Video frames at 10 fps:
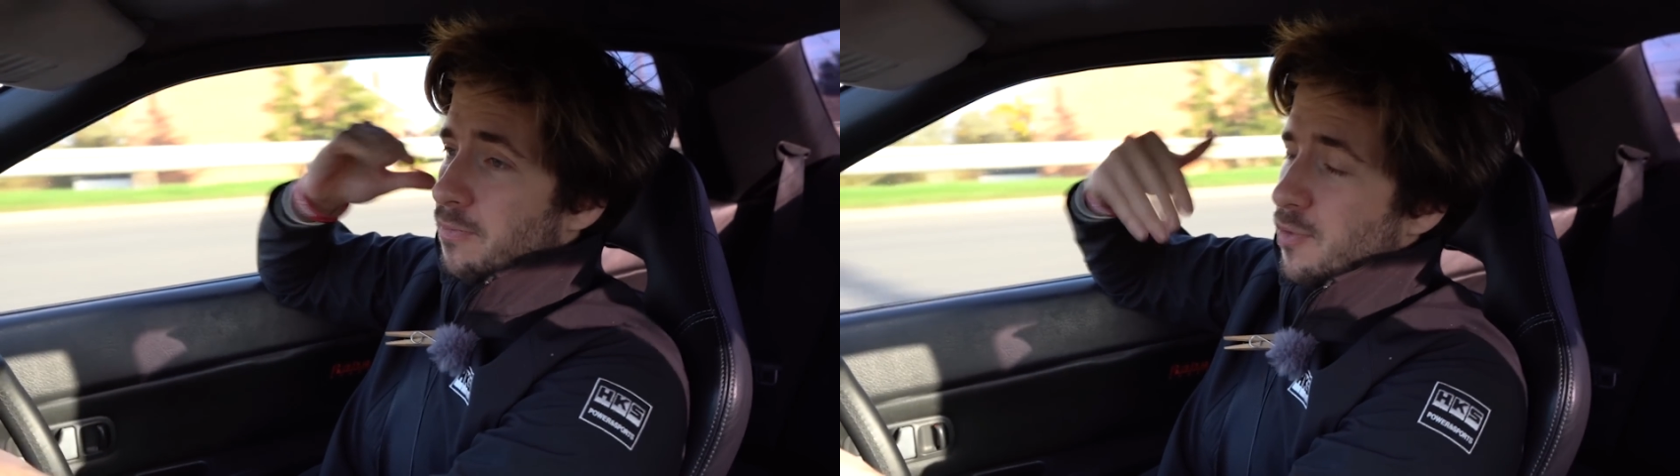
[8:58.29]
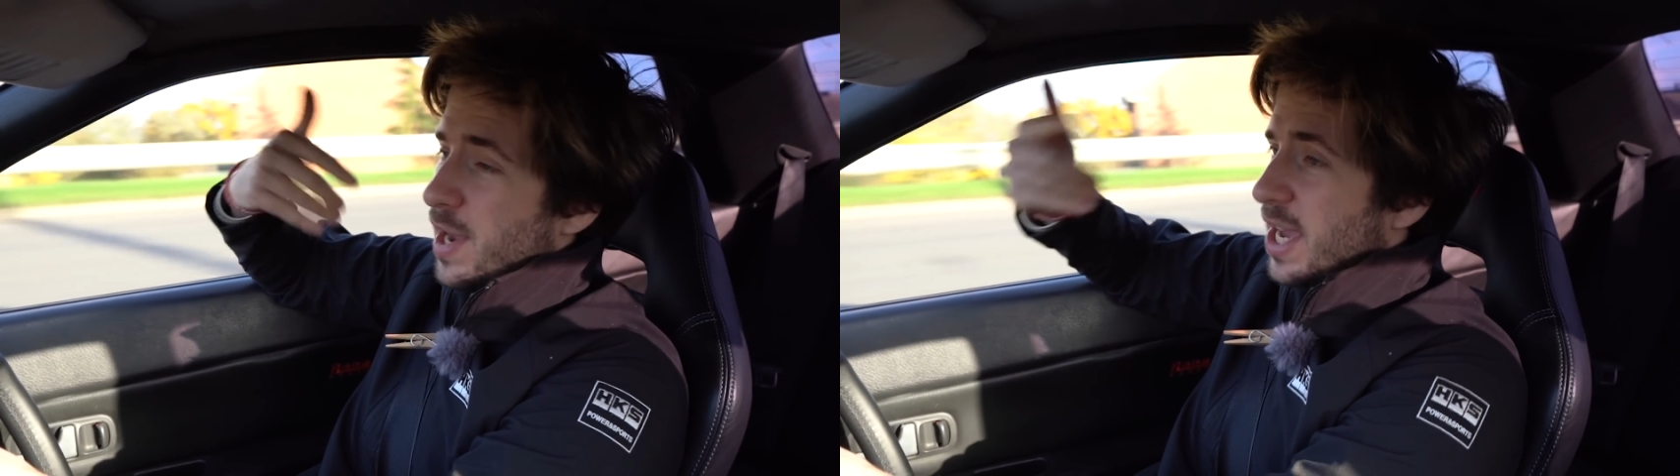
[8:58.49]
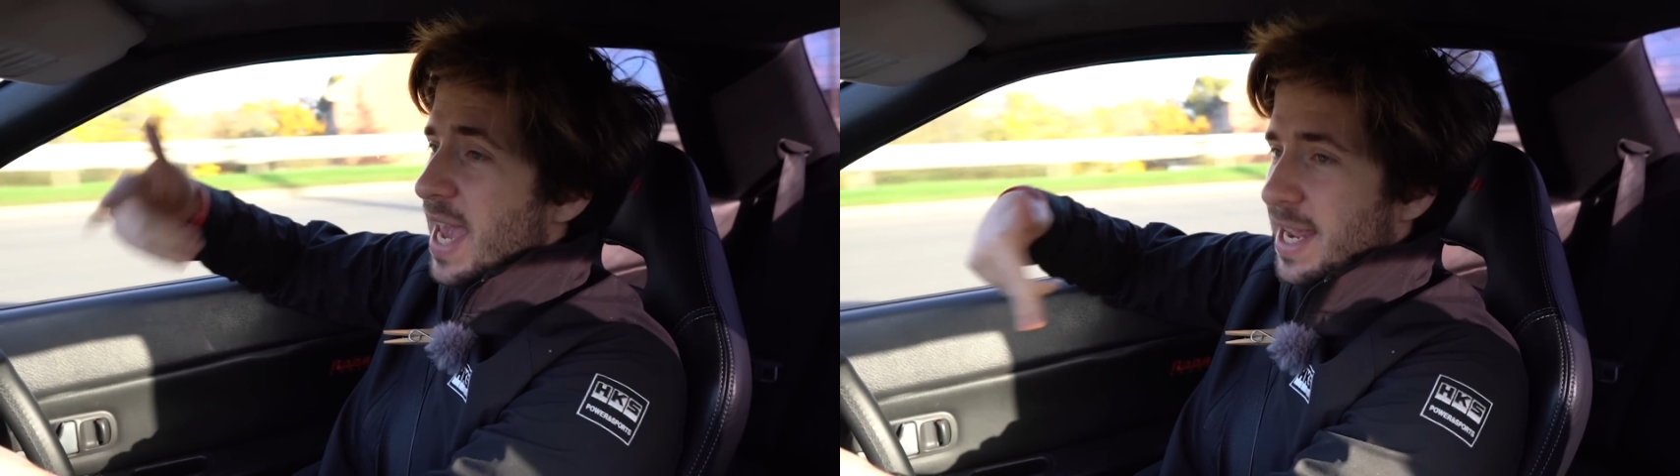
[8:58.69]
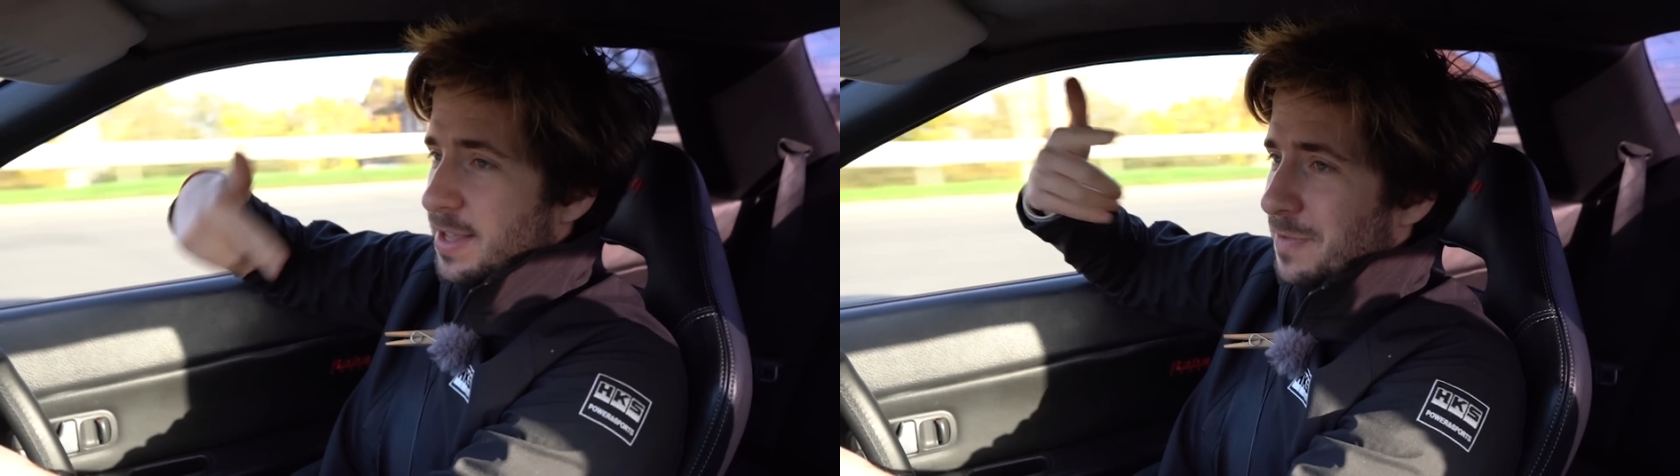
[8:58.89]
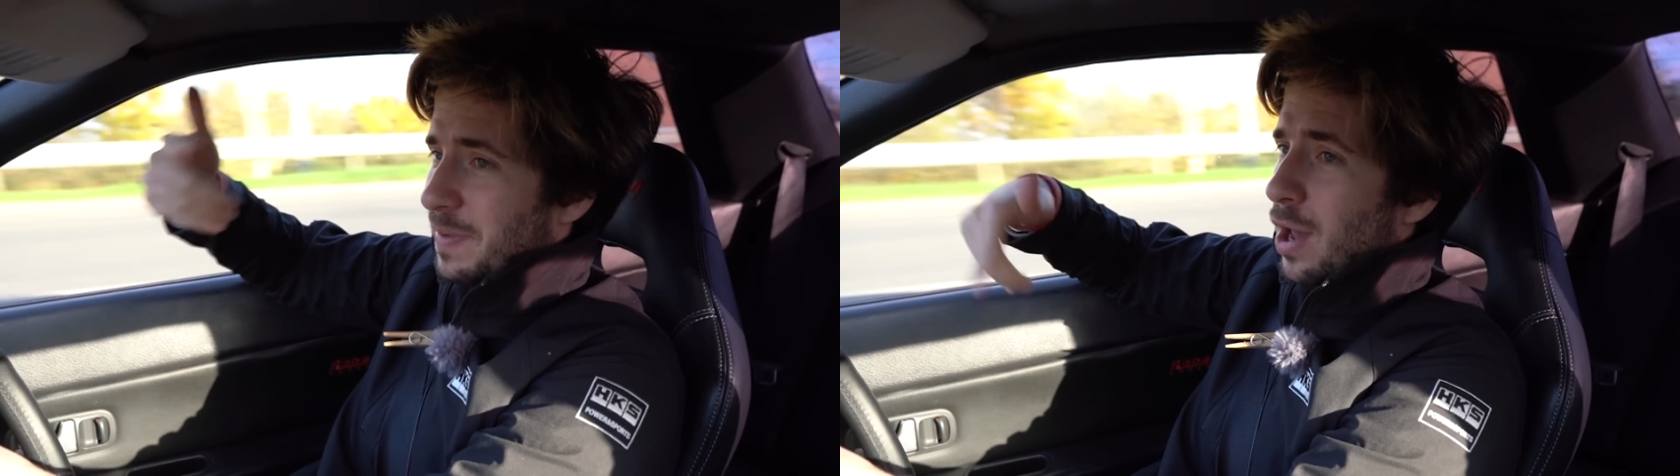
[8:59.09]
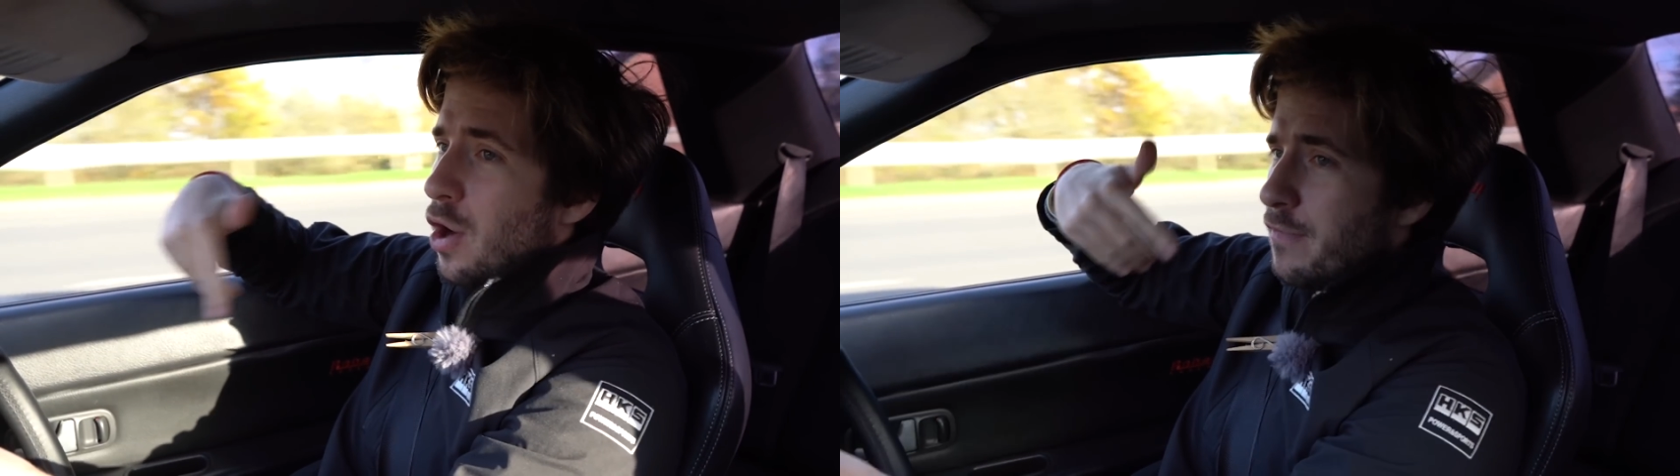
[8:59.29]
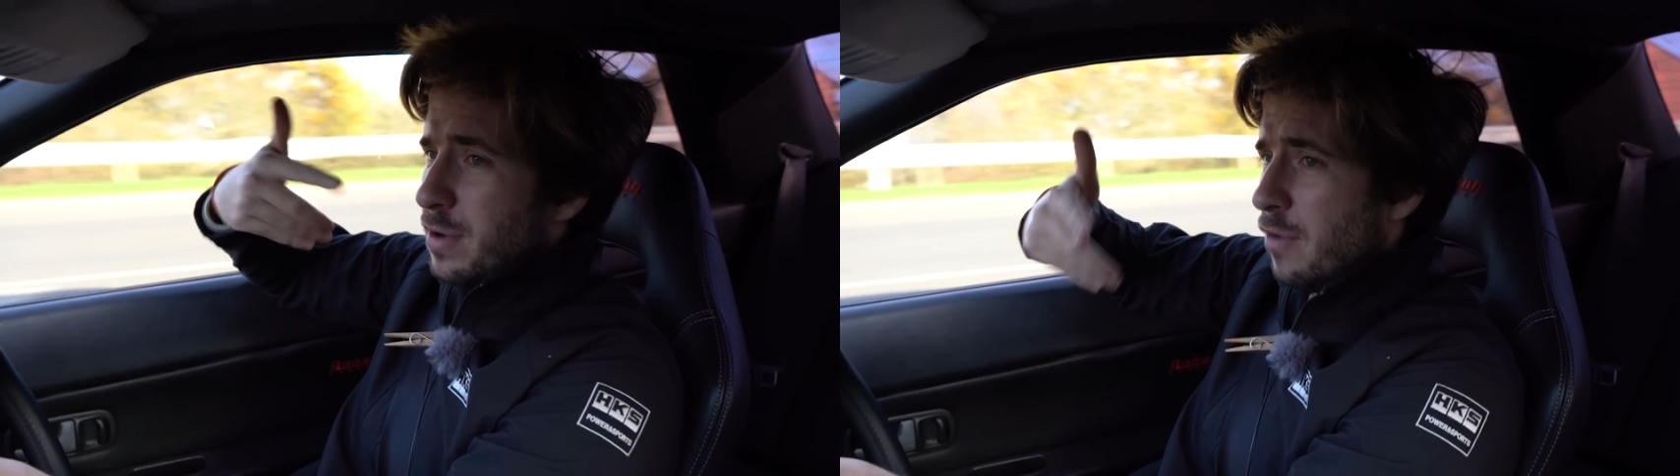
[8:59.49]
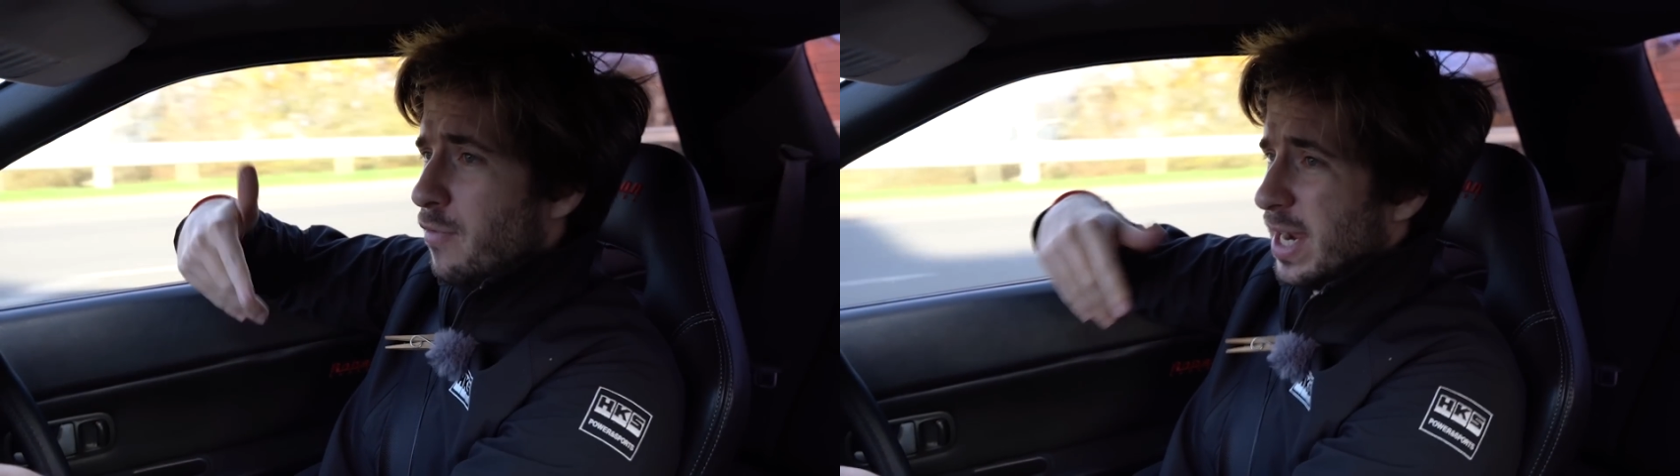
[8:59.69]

retaking this bit over and over